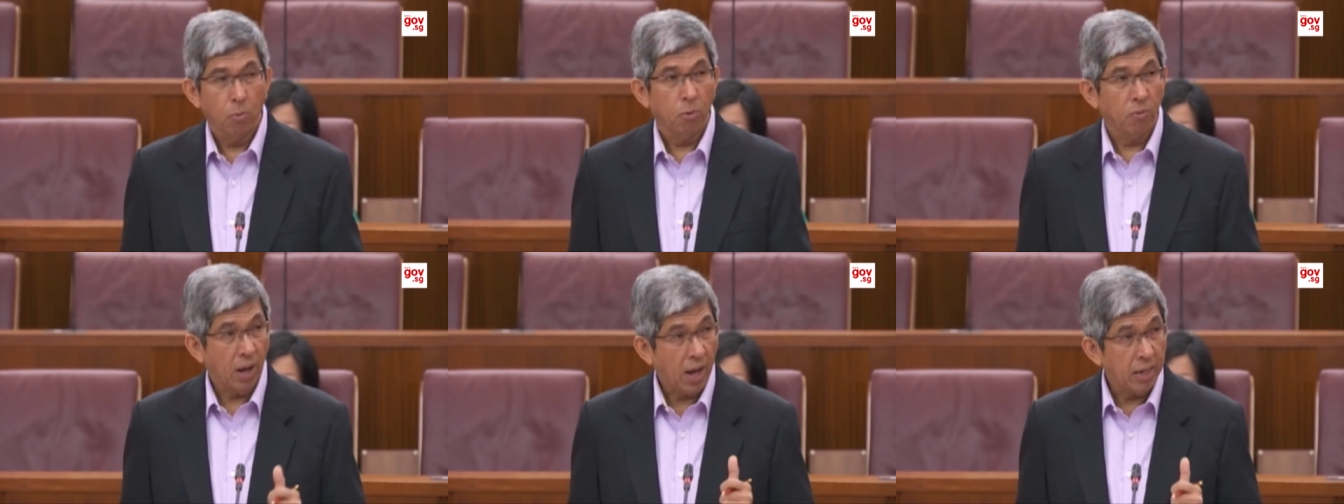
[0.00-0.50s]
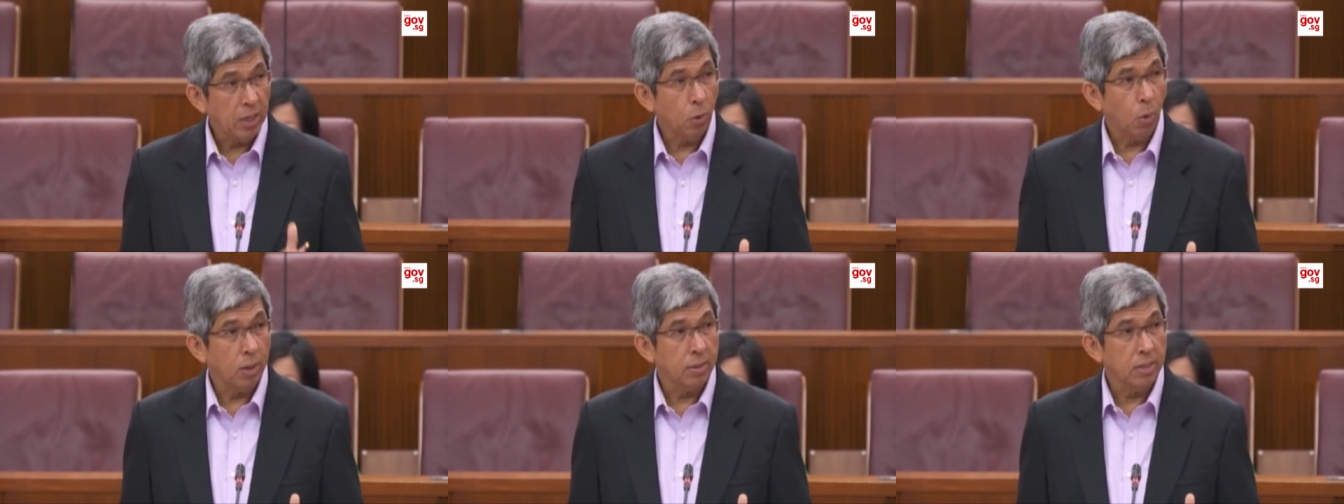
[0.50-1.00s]
with higher
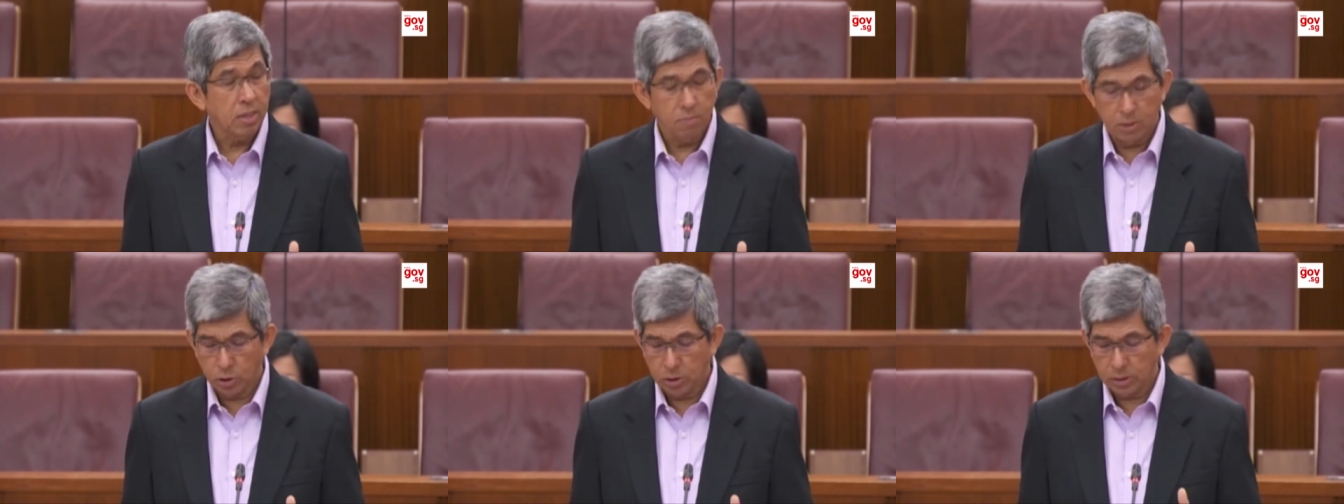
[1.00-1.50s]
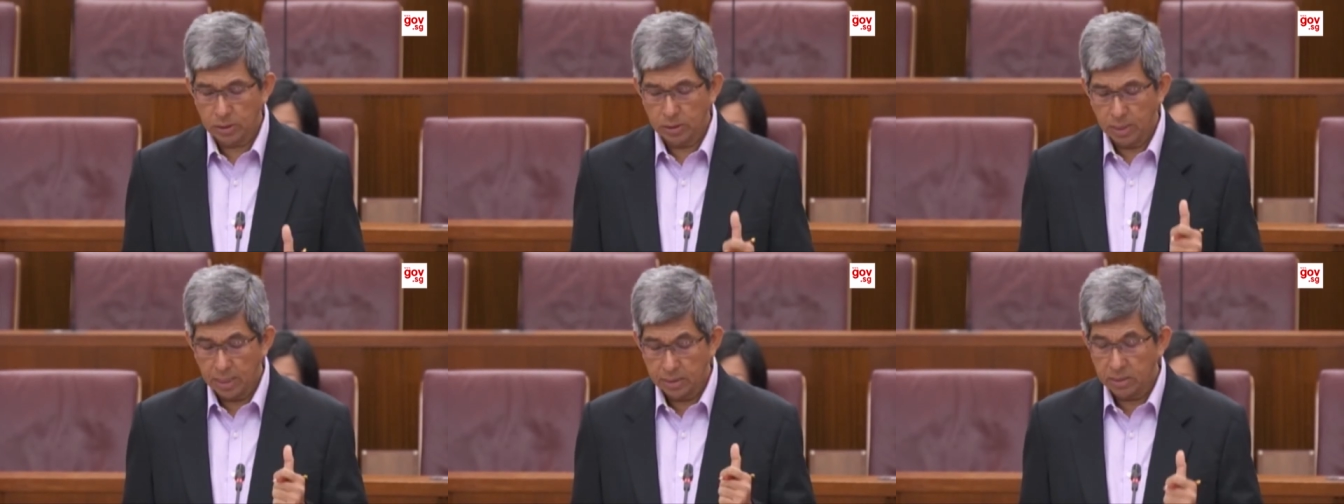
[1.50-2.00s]
quality images
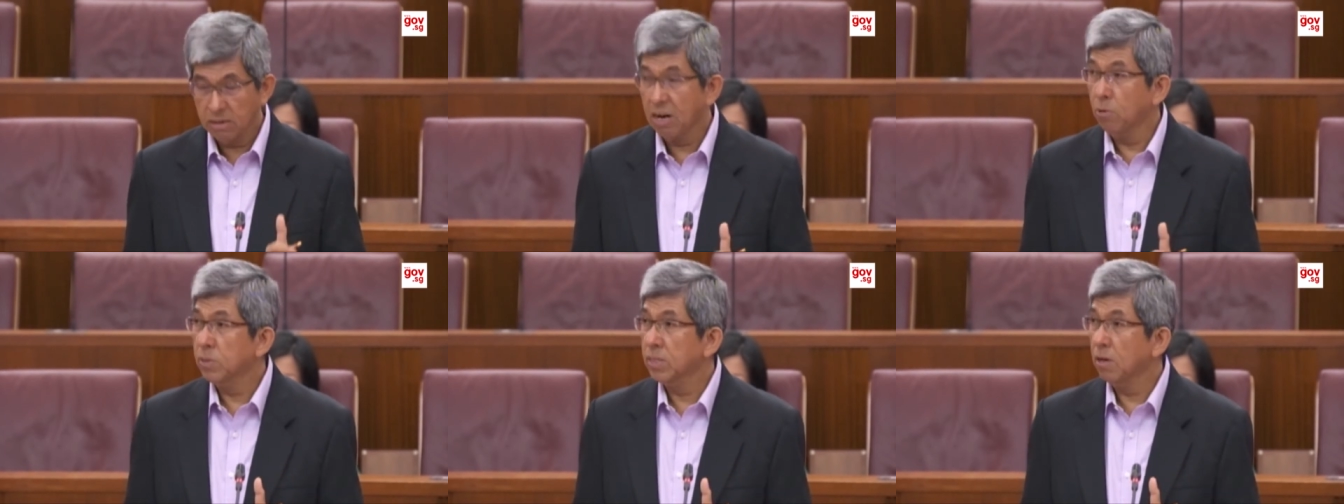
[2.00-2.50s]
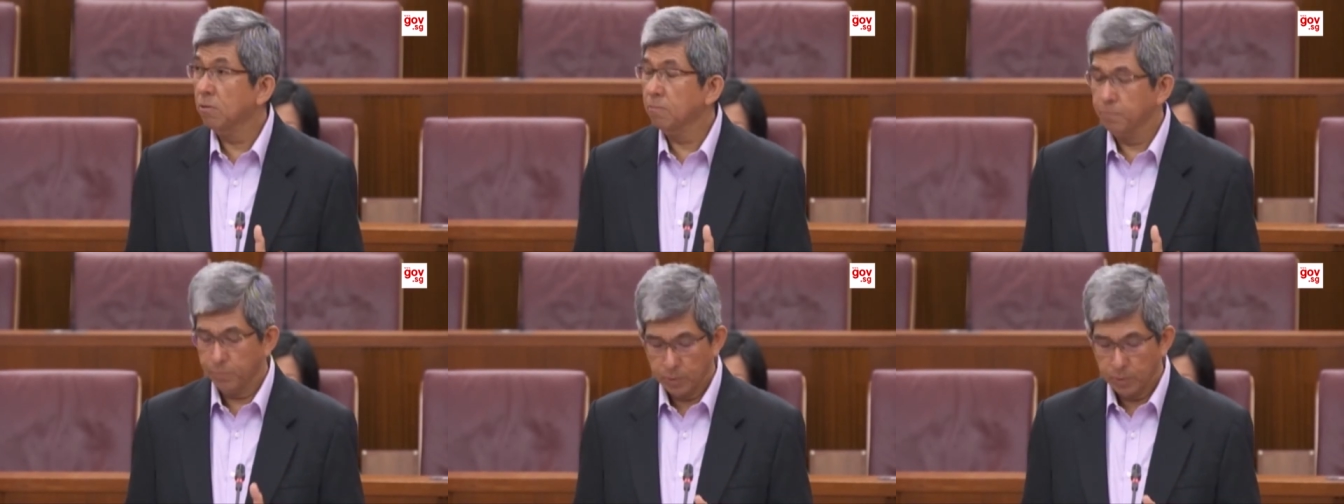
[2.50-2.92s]
and surround sound.